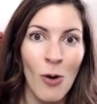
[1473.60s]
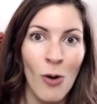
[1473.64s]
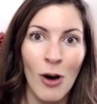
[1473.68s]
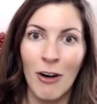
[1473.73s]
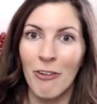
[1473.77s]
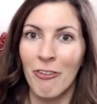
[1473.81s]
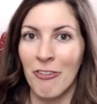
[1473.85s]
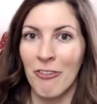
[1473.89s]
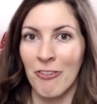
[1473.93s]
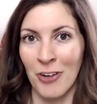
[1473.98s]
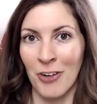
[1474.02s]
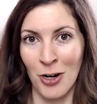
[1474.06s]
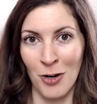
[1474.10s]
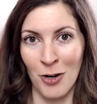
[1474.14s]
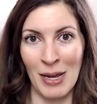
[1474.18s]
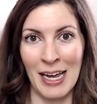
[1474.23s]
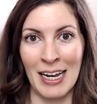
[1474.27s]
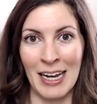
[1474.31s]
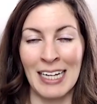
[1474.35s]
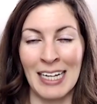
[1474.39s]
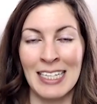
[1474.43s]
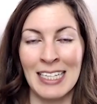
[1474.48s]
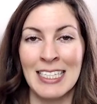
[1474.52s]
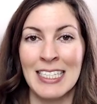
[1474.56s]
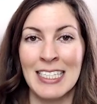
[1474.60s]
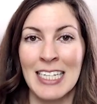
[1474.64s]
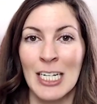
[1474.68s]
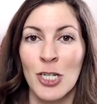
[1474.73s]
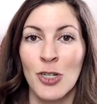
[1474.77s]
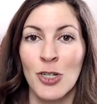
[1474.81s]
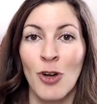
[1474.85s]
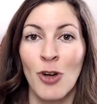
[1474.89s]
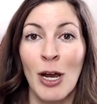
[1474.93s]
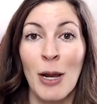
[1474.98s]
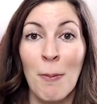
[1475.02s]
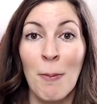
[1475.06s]
affirming and
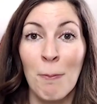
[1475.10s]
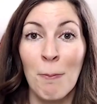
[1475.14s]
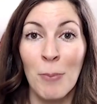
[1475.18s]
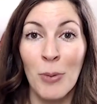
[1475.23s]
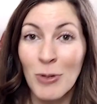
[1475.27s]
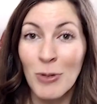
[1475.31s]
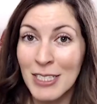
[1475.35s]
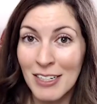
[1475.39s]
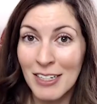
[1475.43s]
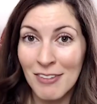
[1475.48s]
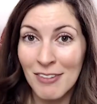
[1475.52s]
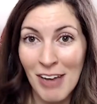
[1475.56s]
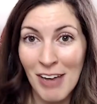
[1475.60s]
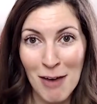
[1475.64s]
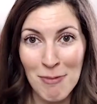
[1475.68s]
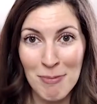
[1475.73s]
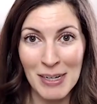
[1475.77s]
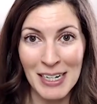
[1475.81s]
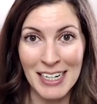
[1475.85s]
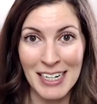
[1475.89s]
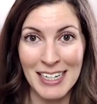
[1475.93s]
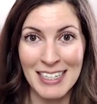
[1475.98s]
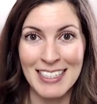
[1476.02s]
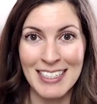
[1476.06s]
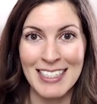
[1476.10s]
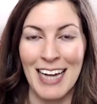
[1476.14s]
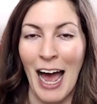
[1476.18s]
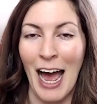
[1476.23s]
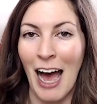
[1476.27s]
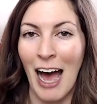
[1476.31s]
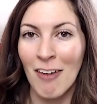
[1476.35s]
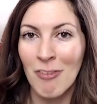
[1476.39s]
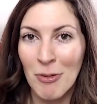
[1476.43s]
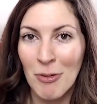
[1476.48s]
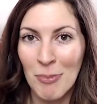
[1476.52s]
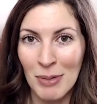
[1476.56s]
such a great boost of happiness to
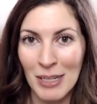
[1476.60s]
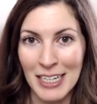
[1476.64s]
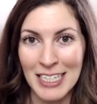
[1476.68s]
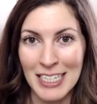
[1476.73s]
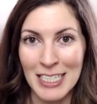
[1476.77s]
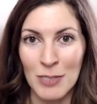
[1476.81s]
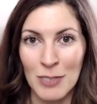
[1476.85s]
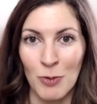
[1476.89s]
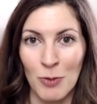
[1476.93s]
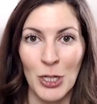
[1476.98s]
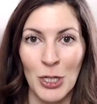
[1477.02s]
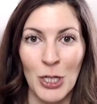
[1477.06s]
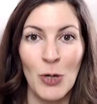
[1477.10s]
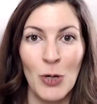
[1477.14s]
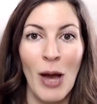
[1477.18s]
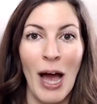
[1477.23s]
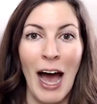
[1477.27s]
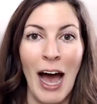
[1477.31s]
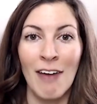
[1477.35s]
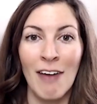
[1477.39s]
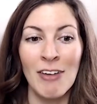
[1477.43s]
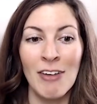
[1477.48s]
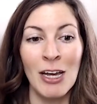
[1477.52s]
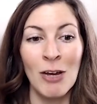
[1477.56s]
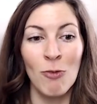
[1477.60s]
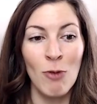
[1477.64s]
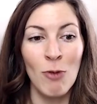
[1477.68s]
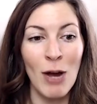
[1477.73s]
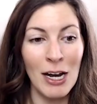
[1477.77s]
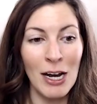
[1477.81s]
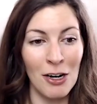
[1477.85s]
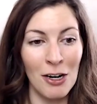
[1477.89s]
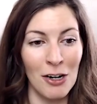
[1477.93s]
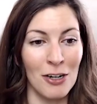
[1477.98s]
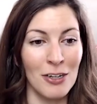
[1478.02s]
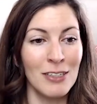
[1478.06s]
have a place where you have a
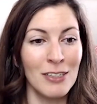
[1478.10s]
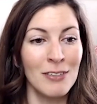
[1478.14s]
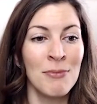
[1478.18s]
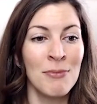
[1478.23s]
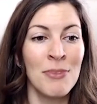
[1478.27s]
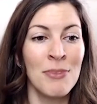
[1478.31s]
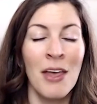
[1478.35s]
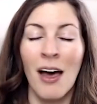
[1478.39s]
record